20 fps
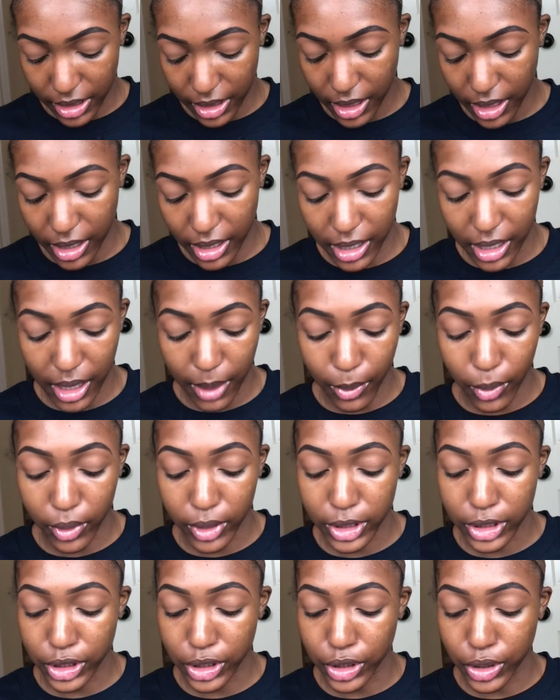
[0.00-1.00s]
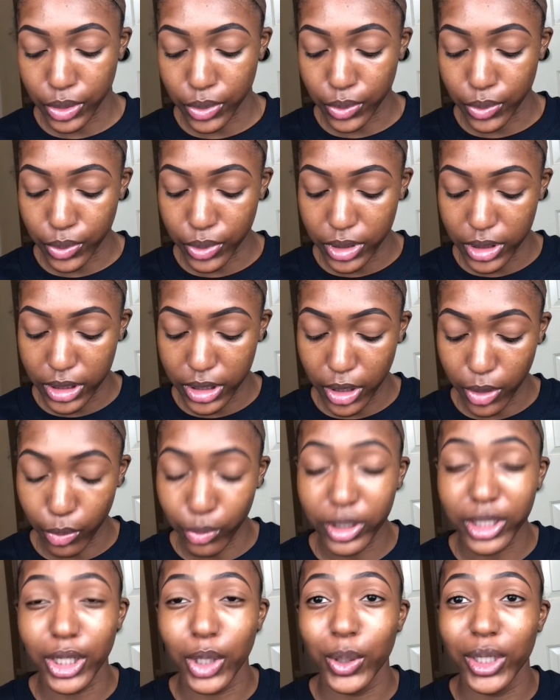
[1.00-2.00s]
then I'm going to use the
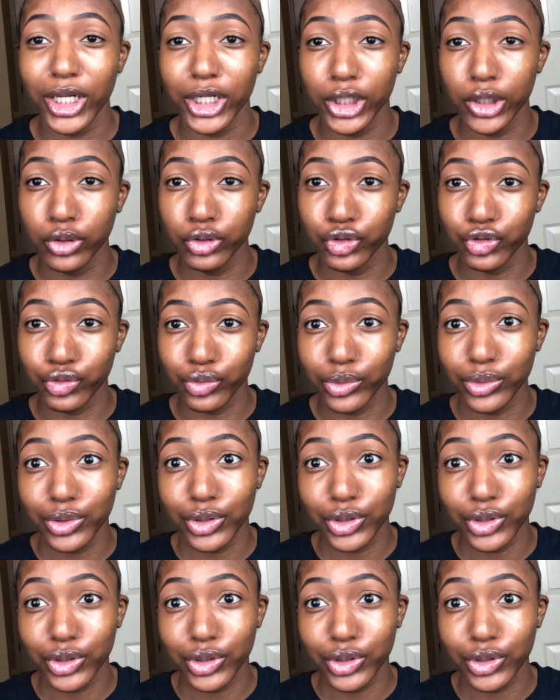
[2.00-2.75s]
Reloaded Neutrals